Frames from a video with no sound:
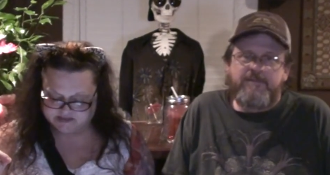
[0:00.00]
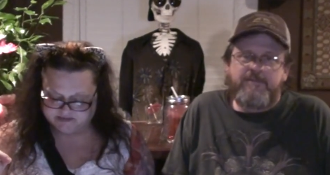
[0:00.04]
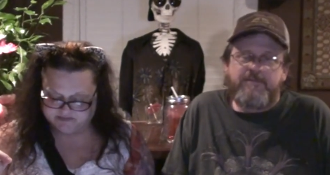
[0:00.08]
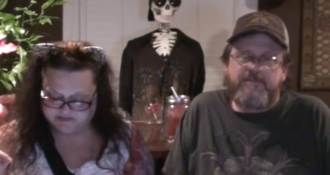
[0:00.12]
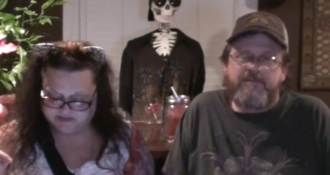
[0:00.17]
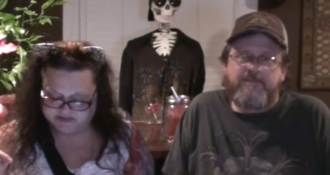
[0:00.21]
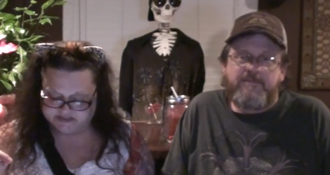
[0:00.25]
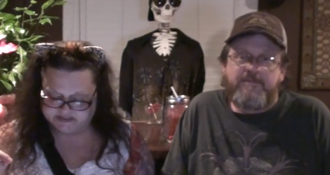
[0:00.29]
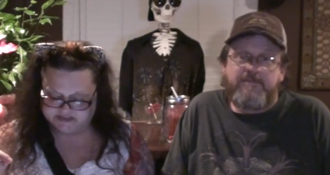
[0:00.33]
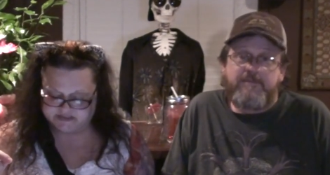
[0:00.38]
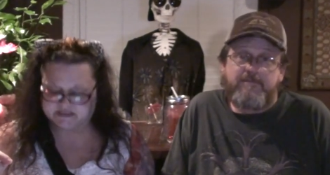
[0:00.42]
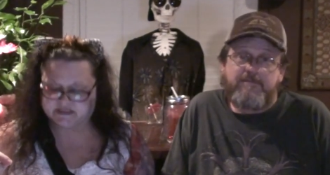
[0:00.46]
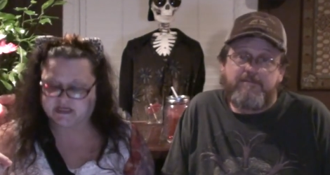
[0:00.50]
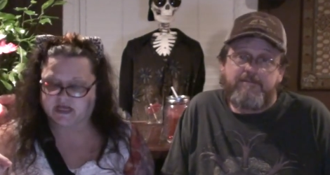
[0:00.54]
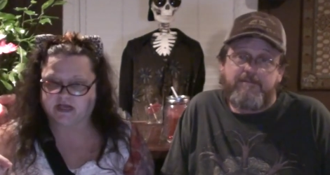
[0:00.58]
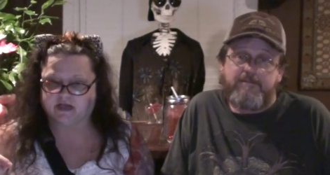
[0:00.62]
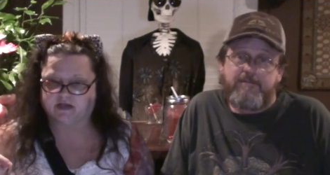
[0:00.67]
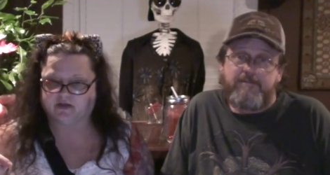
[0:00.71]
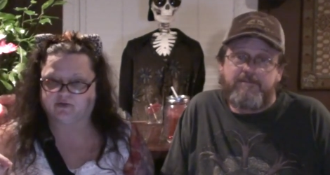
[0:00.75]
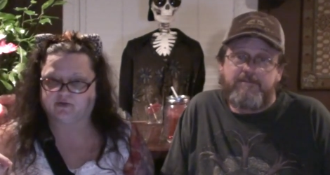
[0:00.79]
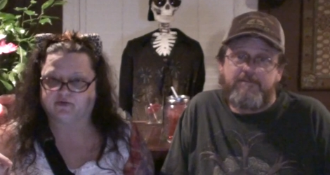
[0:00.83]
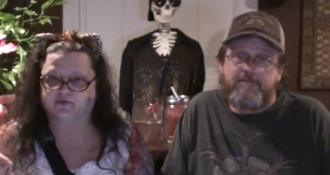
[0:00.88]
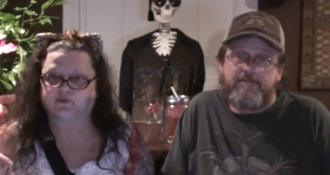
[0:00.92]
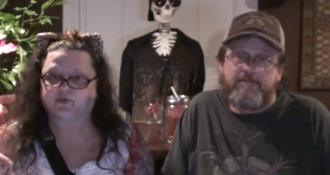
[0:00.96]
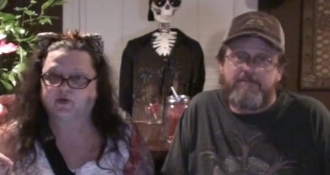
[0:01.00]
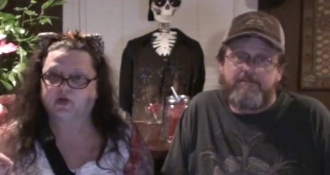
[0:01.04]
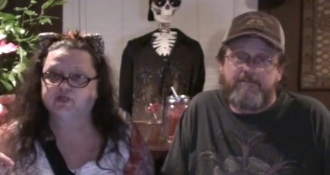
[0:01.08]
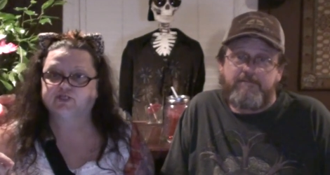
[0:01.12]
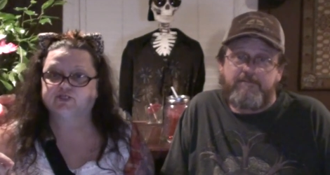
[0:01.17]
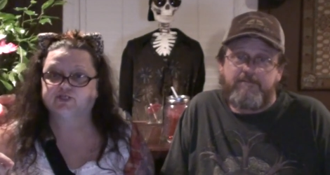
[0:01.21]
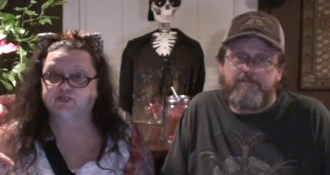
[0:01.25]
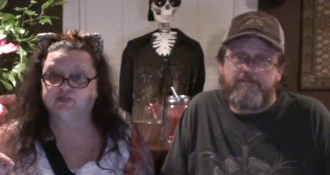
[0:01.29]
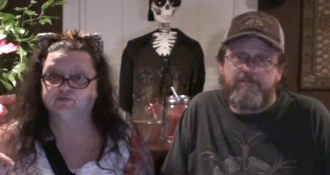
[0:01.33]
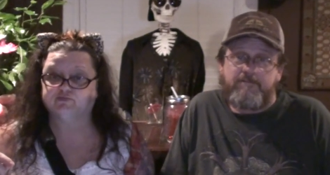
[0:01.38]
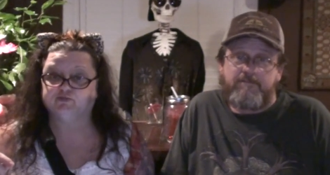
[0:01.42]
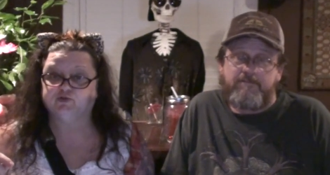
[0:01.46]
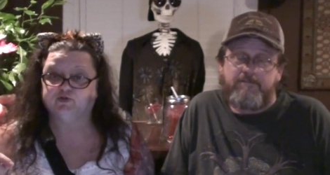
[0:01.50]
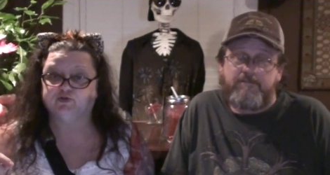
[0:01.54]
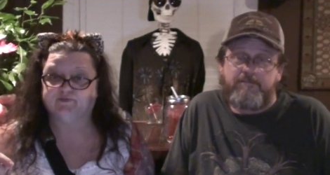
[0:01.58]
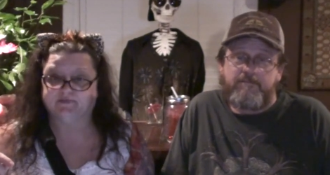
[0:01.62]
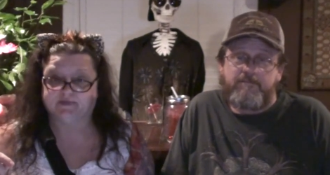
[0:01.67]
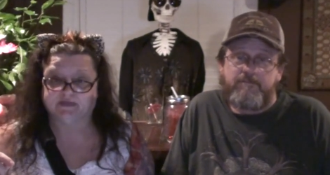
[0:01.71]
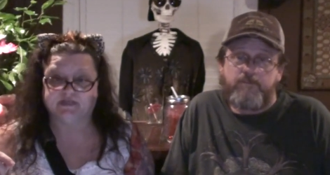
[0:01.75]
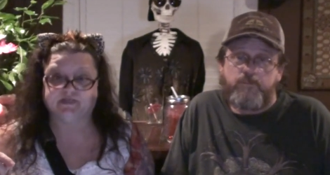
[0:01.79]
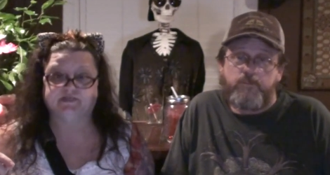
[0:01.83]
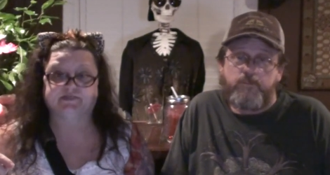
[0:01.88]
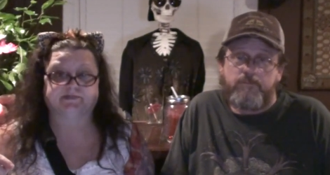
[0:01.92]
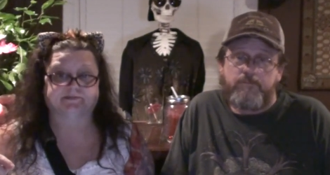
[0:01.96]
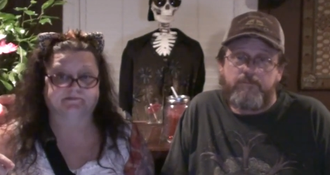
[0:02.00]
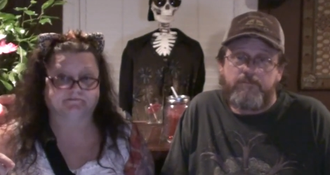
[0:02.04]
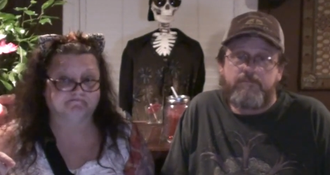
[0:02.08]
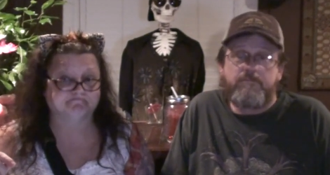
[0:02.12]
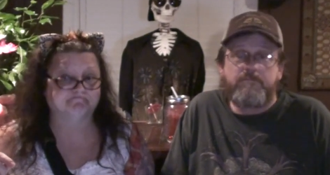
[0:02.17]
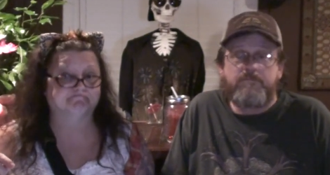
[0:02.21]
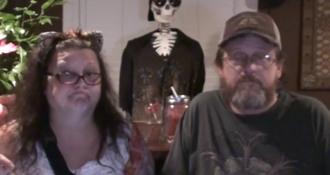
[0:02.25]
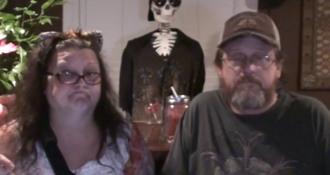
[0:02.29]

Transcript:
Speaker 1: to be scared watching movies.